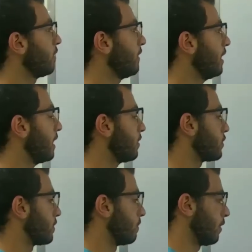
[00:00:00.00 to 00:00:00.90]
of the
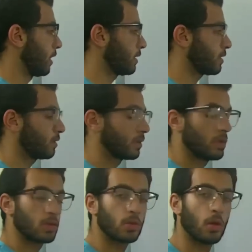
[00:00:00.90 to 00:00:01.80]
hydrogen bonds.
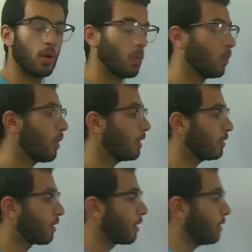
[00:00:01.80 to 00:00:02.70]
So what
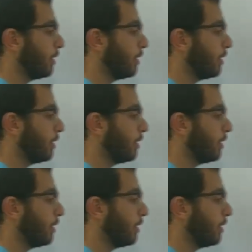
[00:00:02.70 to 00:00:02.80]
are